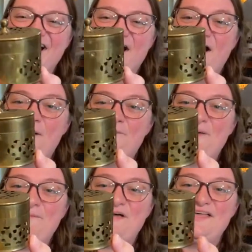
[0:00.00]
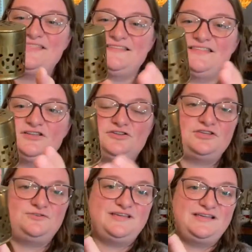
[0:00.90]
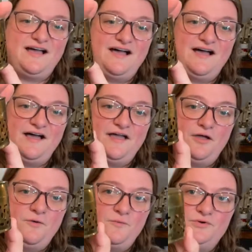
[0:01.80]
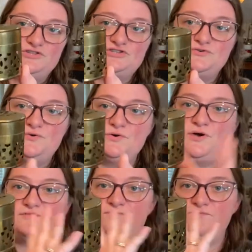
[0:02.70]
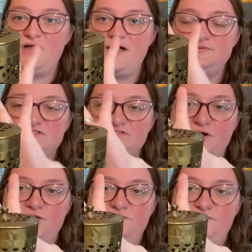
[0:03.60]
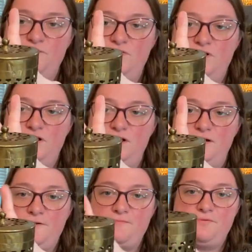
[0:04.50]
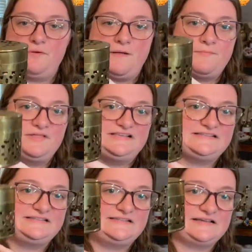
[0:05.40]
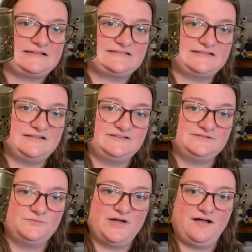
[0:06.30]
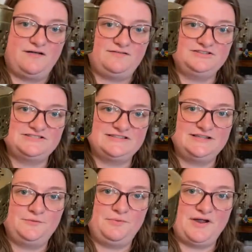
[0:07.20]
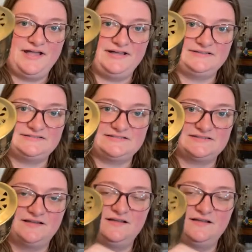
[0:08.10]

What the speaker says: But this little cutie, I would start for probably 6 as well. Just a little brass.